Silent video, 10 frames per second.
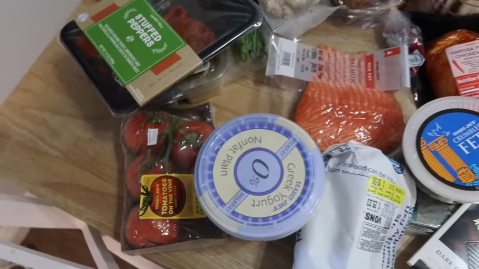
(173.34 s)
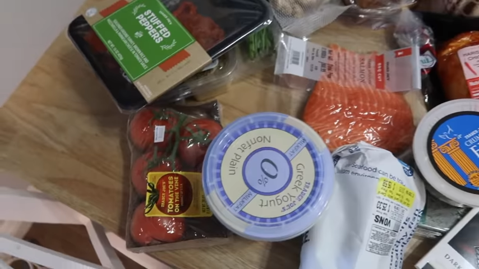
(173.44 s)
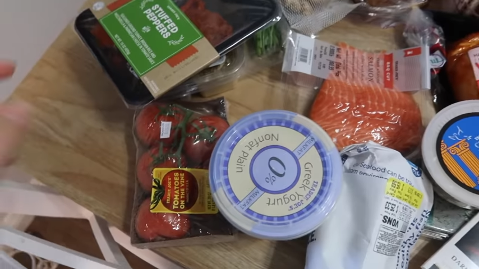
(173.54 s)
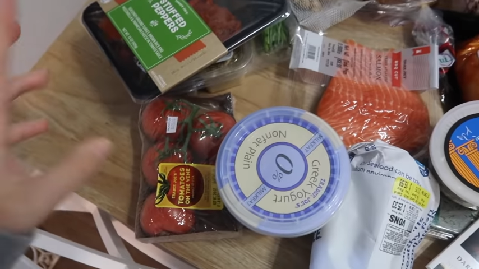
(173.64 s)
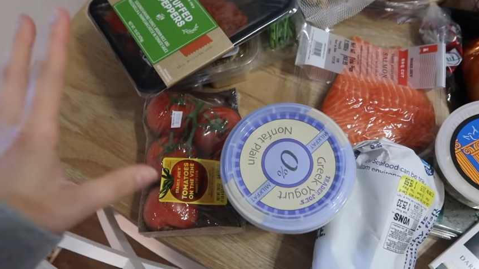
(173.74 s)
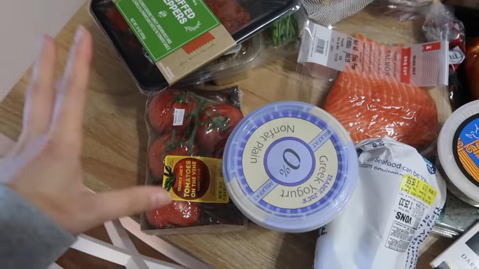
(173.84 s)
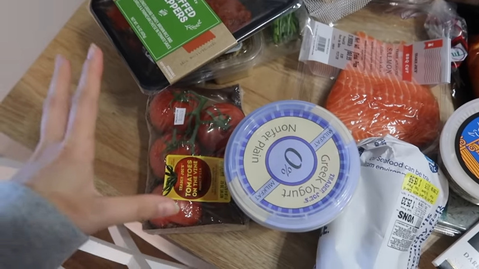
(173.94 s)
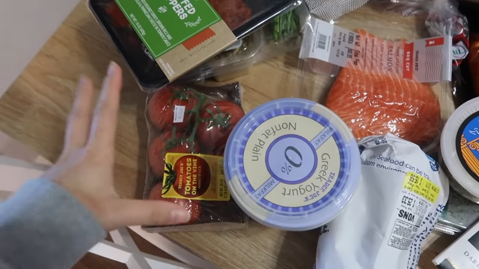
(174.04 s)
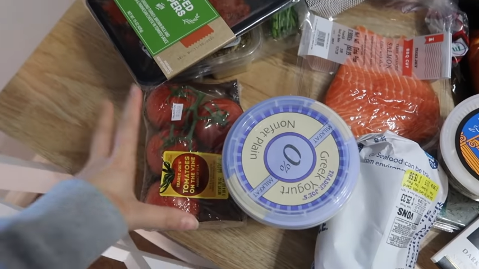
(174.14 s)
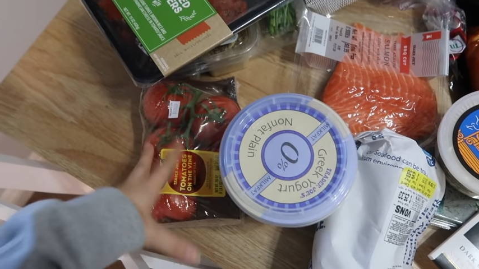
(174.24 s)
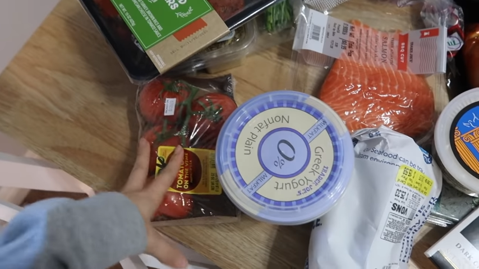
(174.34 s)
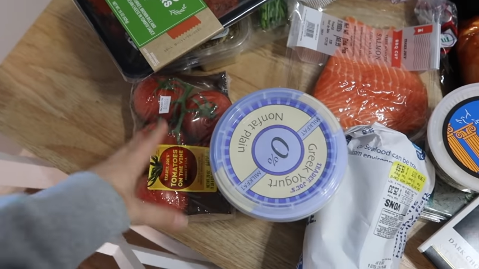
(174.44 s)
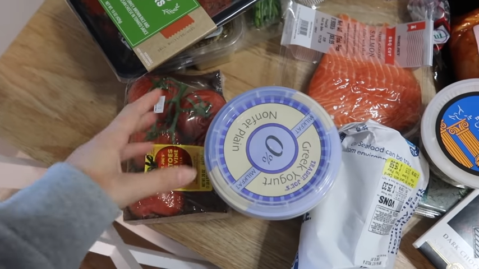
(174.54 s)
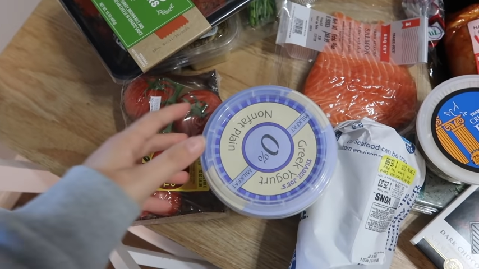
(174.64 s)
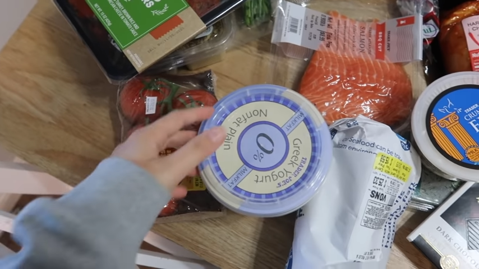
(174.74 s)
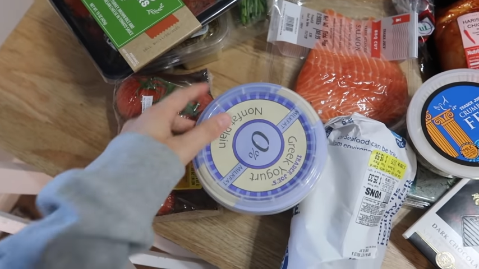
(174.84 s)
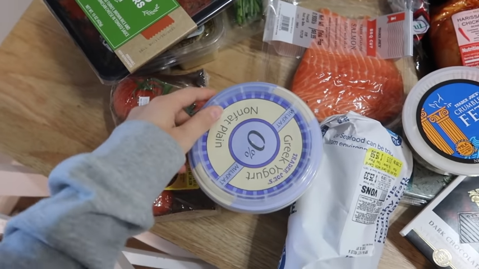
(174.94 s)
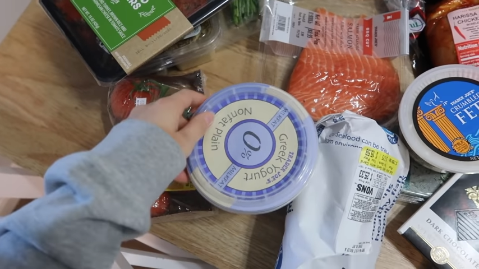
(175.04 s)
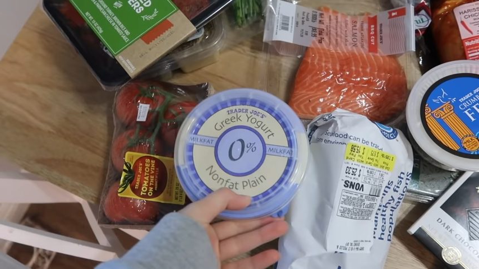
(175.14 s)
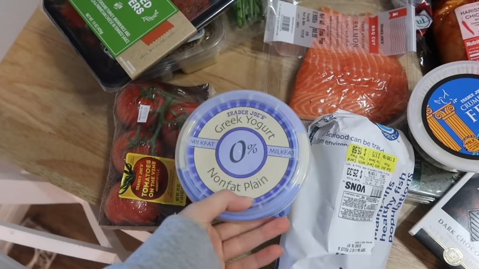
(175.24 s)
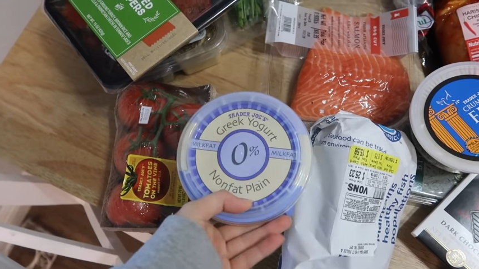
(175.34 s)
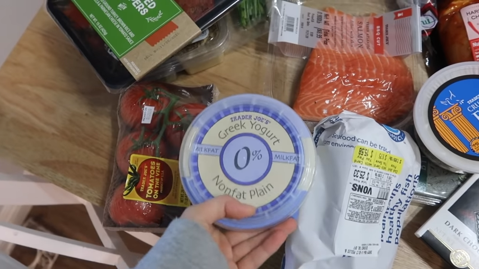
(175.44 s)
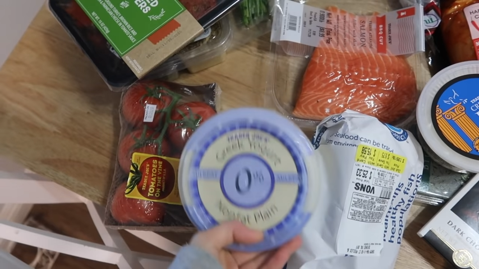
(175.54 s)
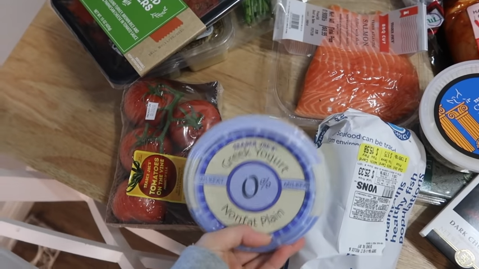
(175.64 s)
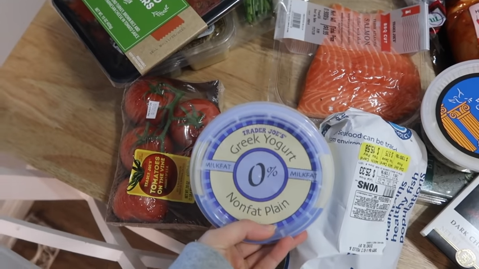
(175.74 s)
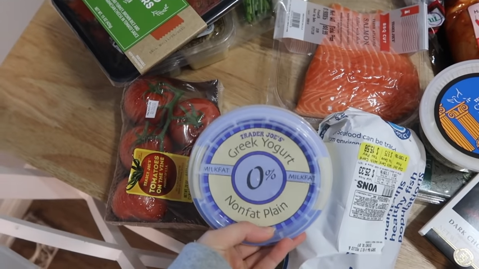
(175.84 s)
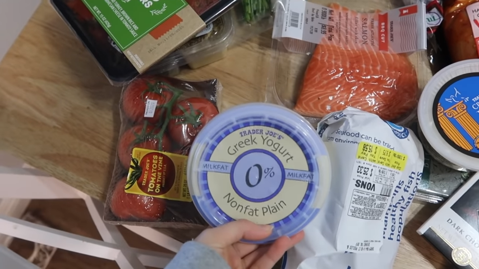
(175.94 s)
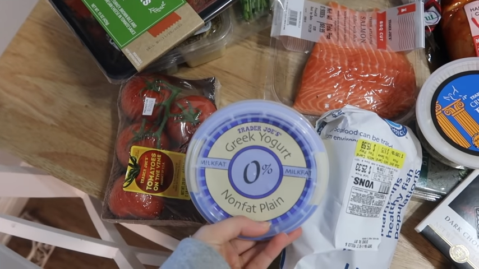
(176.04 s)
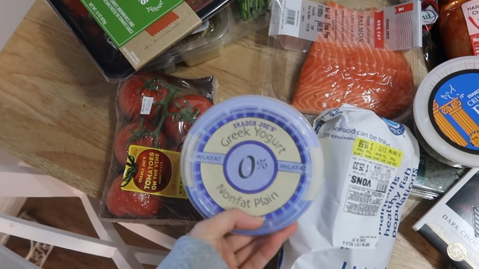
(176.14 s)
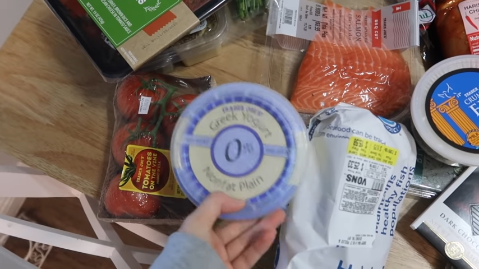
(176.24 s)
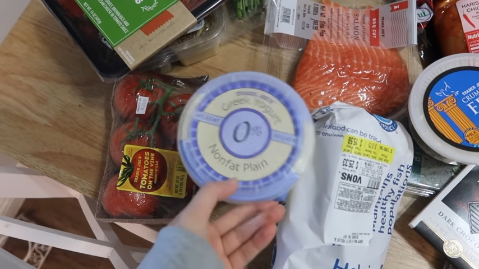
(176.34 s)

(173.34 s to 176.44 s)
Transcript: (no speaker visible)